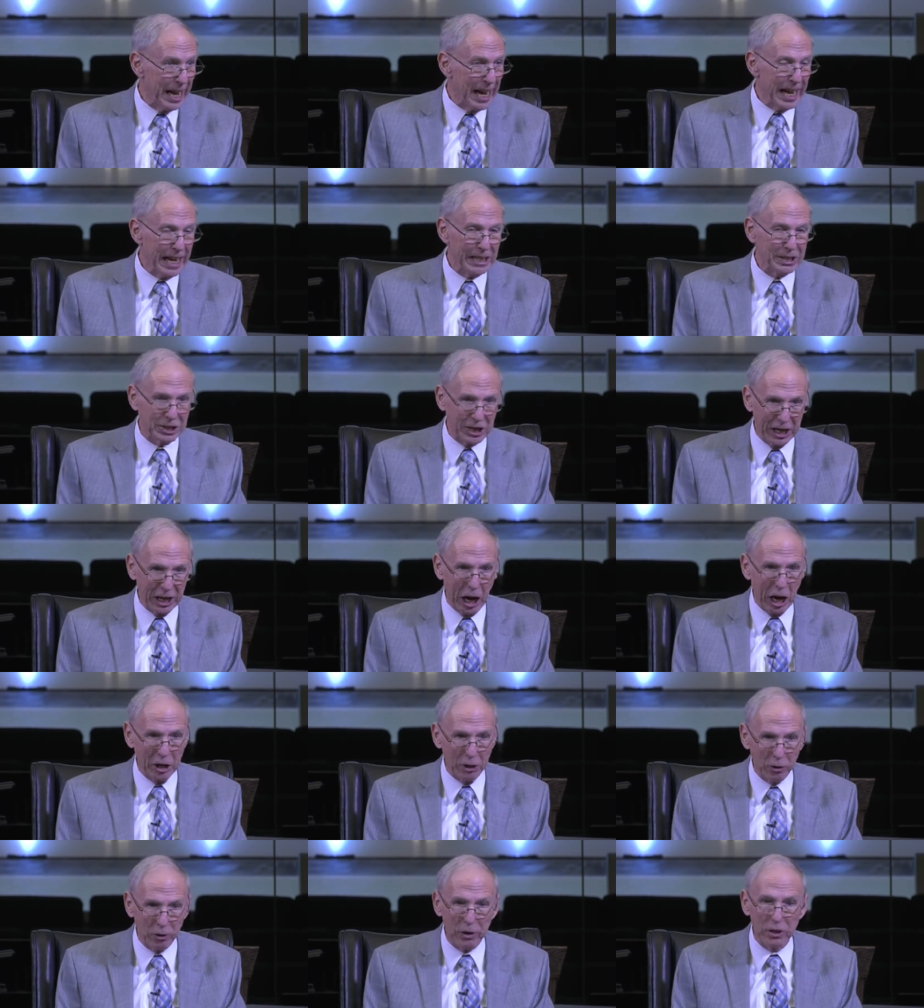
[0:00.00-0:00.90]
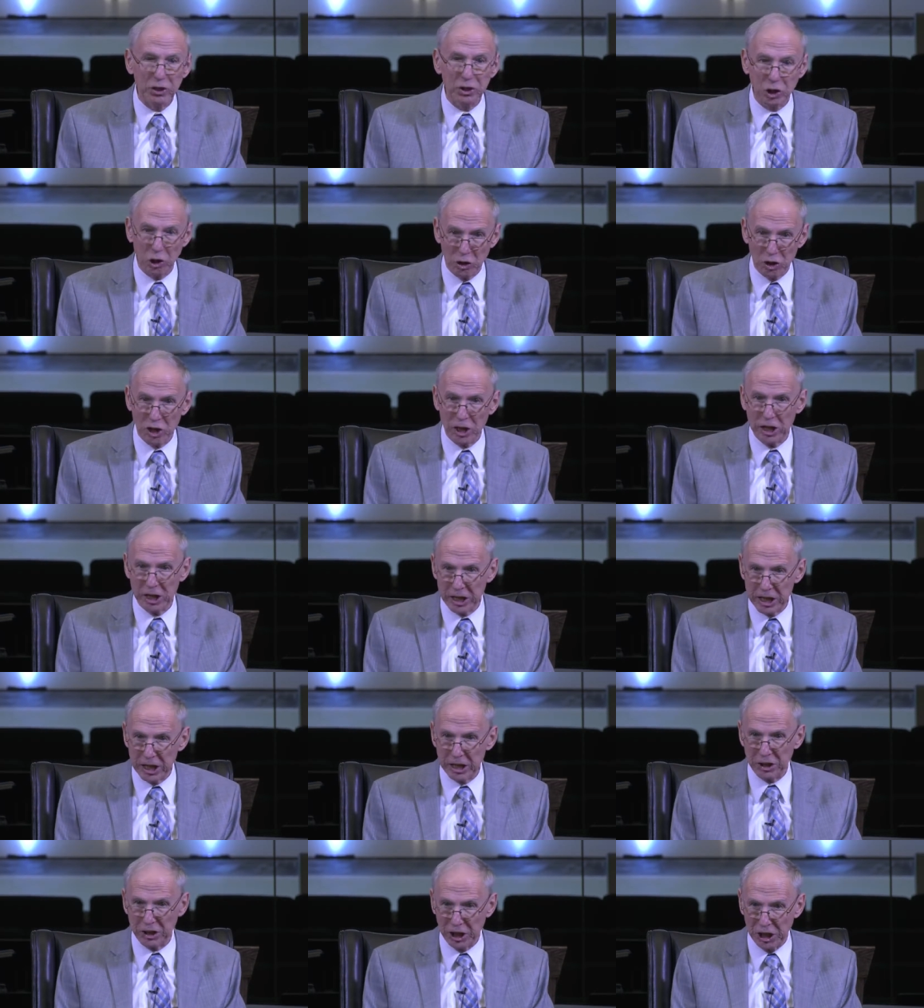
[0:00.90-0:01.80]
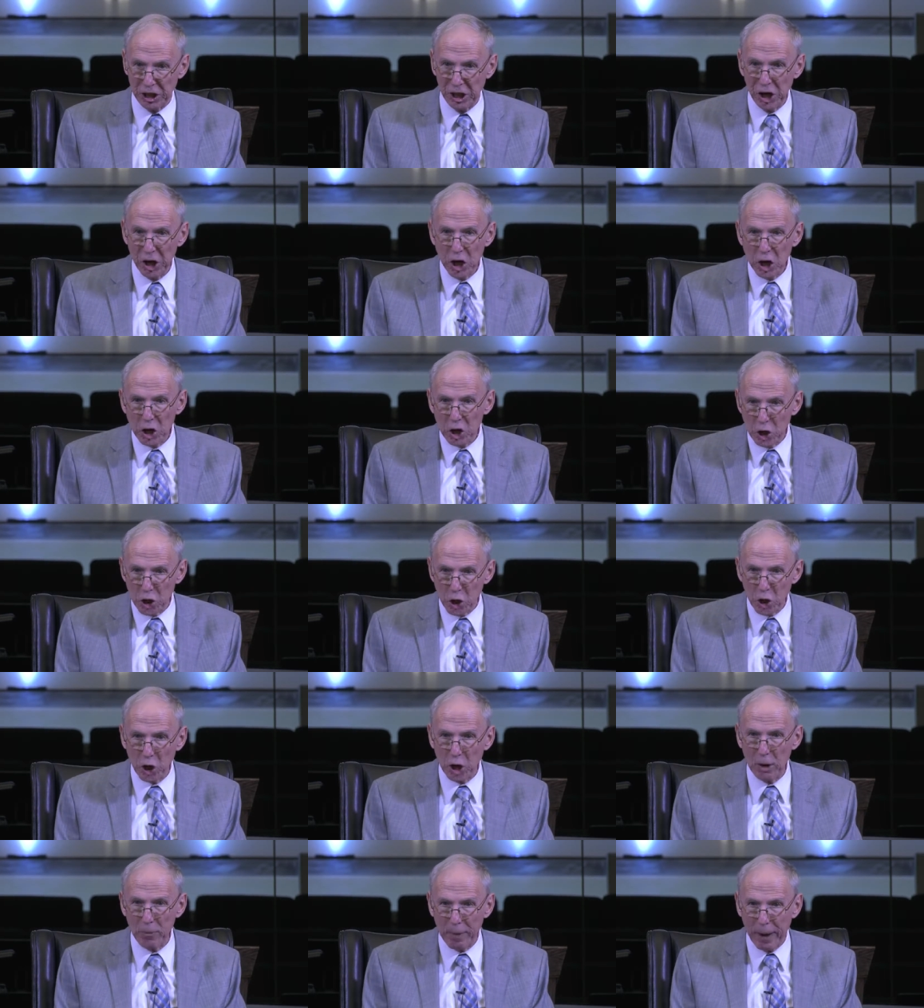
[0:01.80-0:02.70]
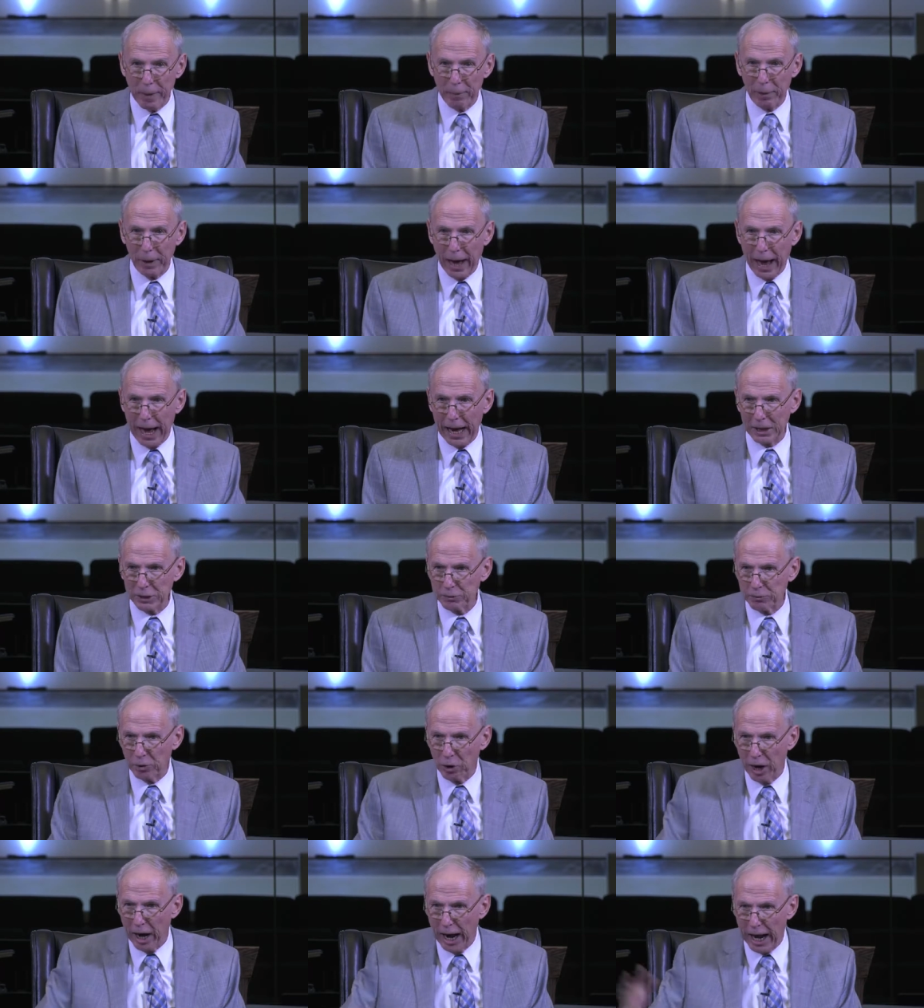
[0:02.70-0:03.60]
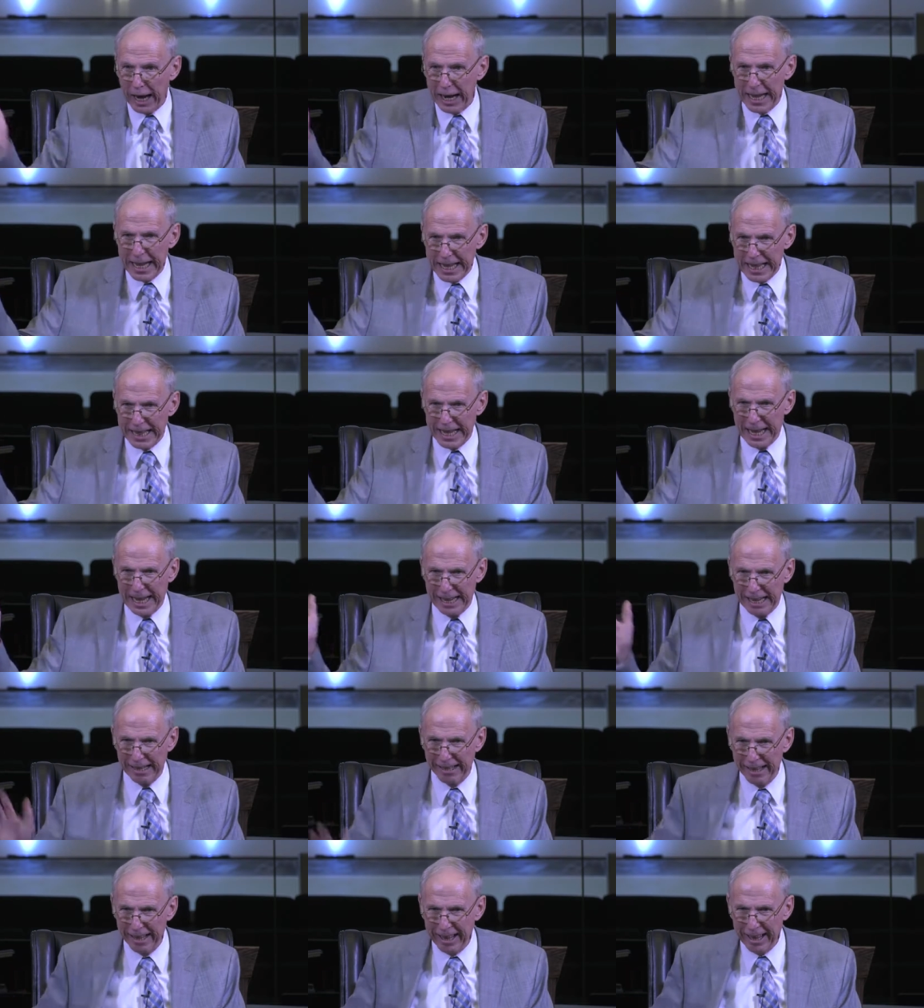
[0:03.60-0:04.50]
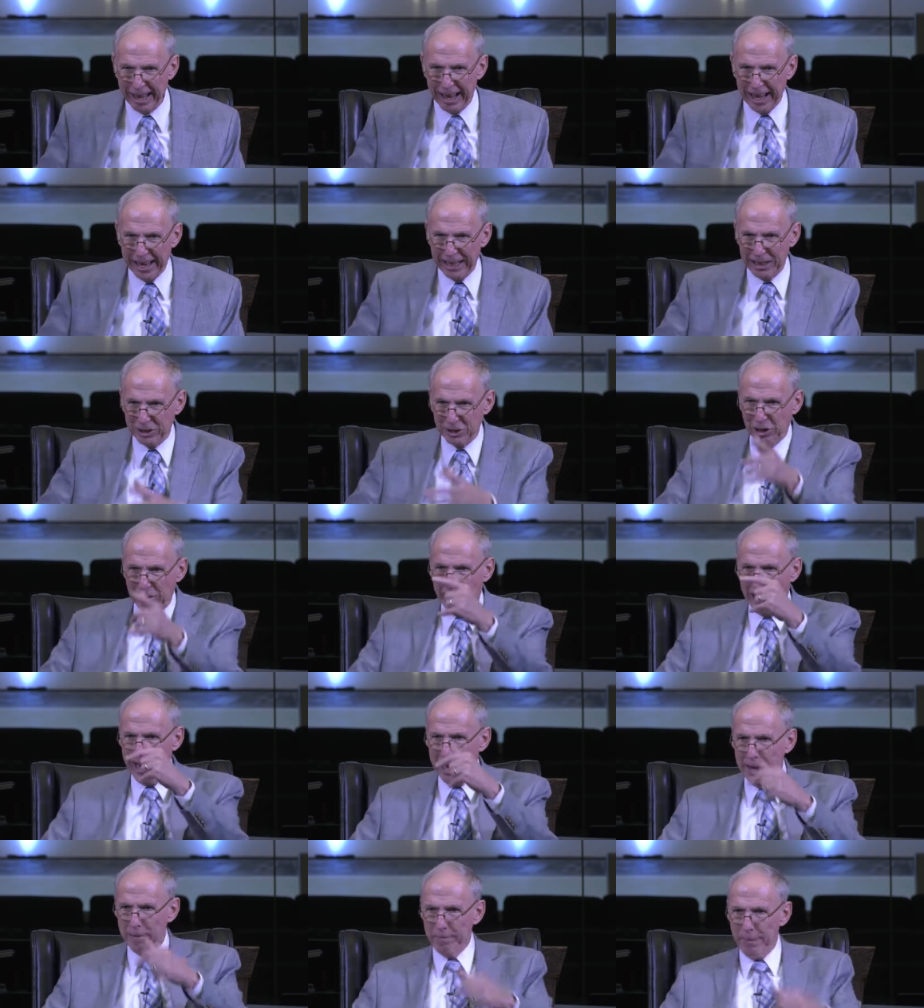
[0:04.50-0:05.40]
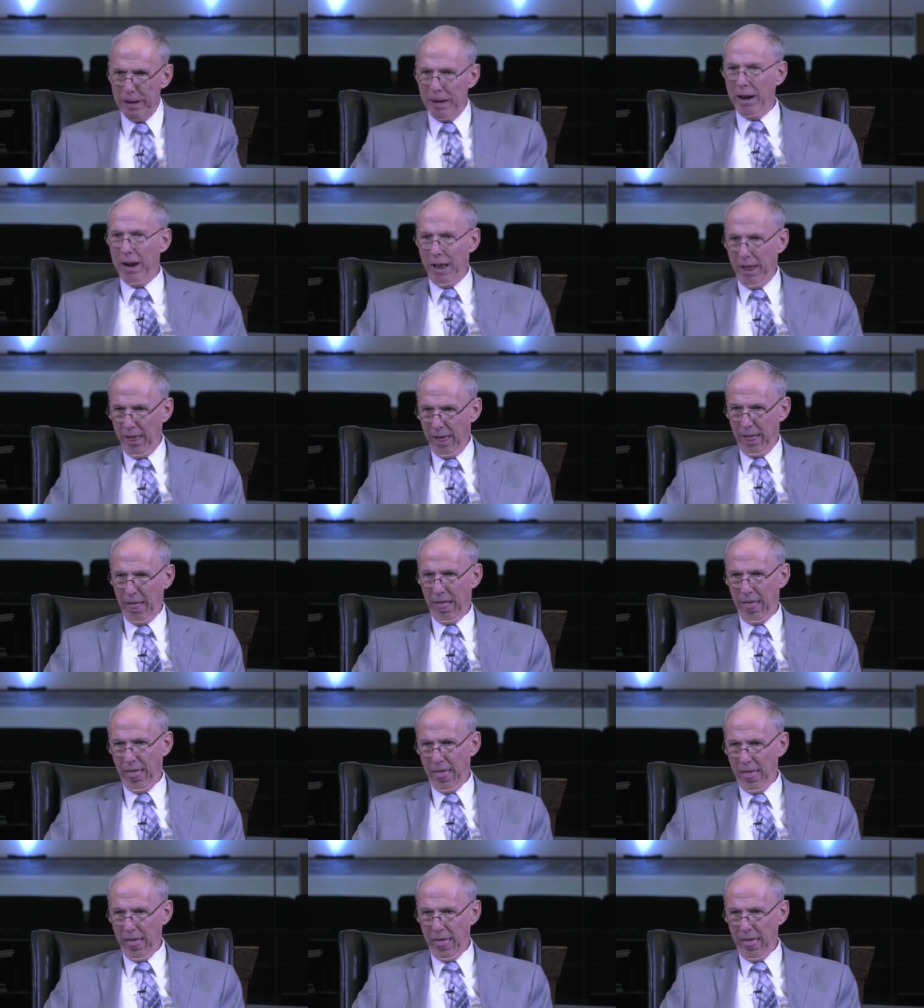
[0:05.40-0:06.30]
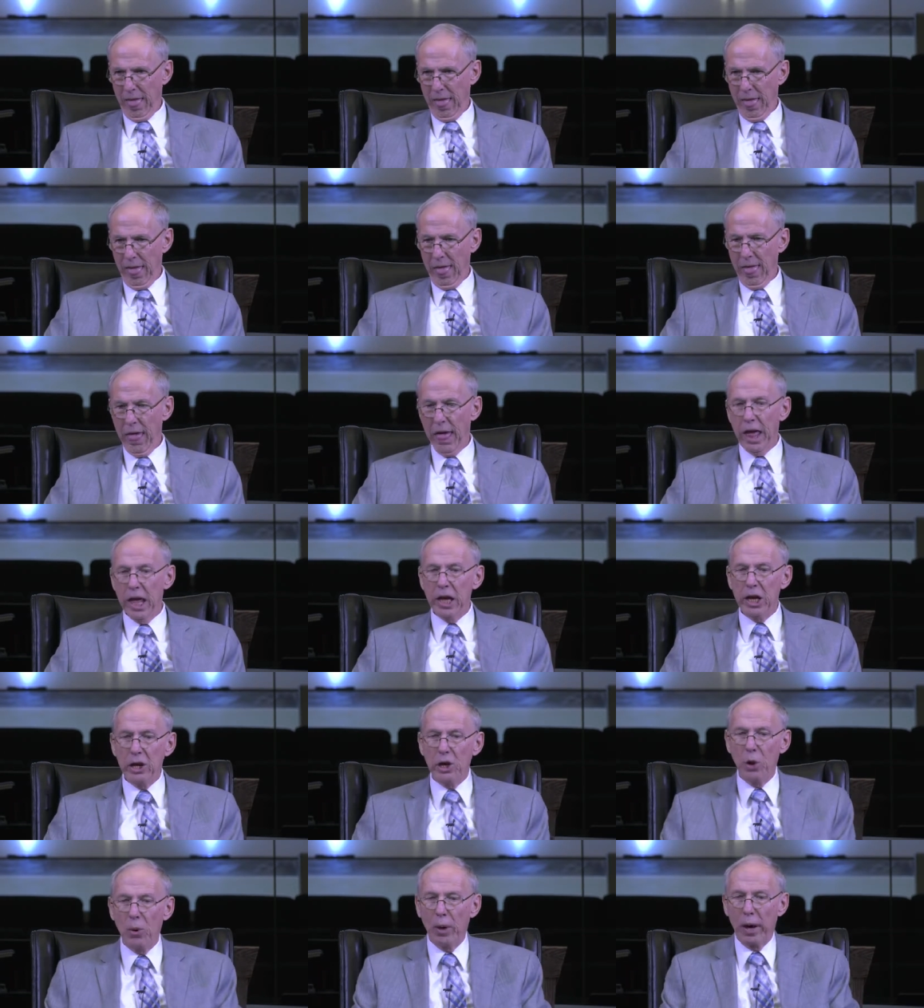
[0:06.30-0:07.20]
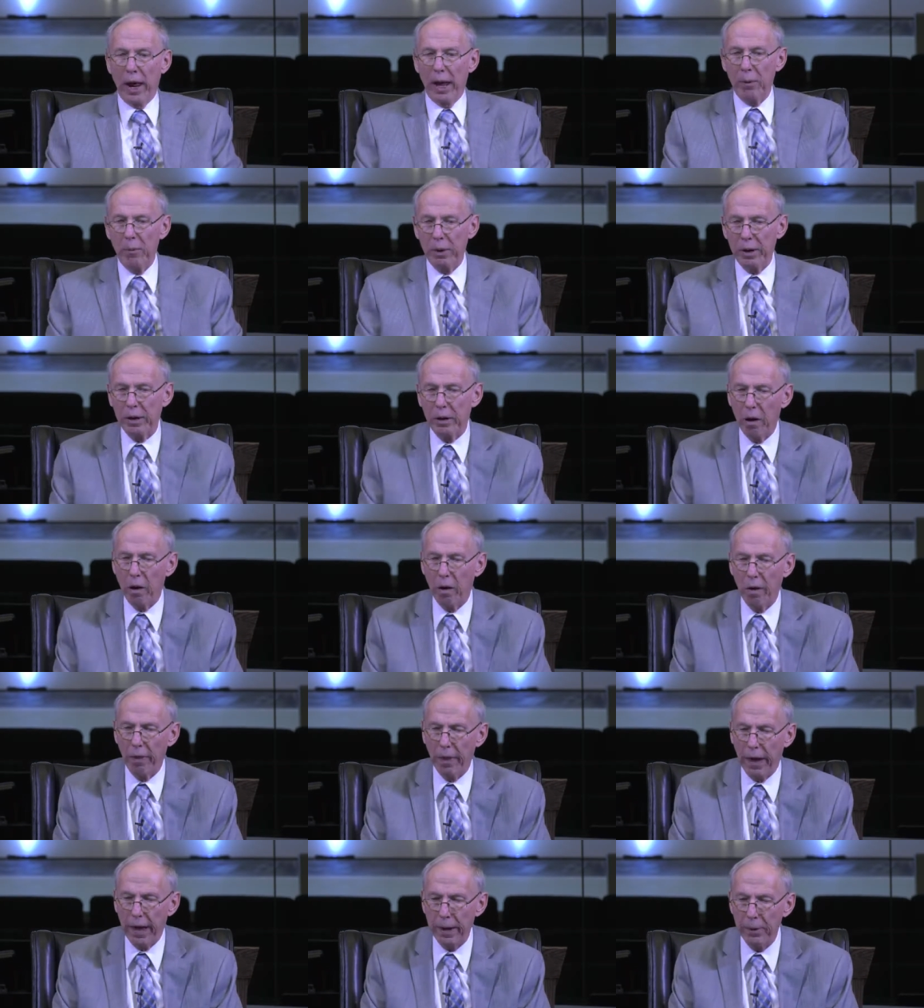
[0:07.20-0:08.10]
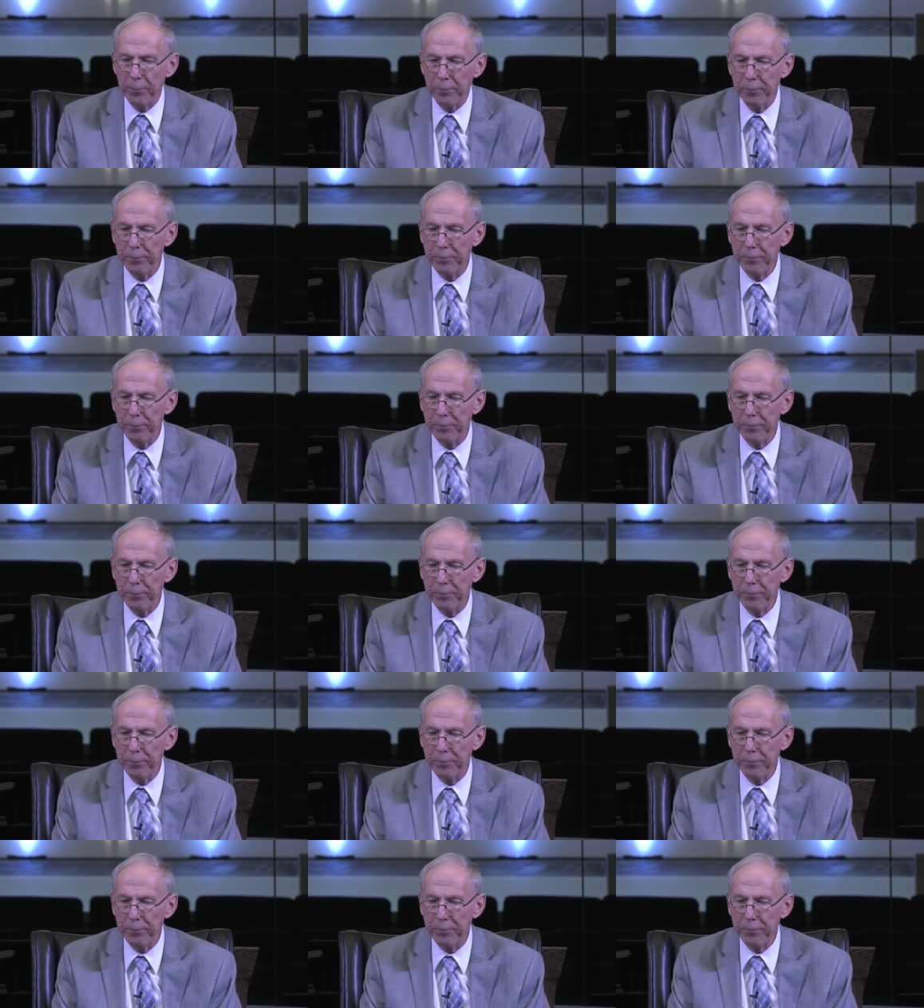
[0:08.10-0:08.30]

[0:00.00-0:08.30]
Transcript: He said, under a certain condition, you're going to be able to ask for anything, and it's going to happen. You know what I would call that?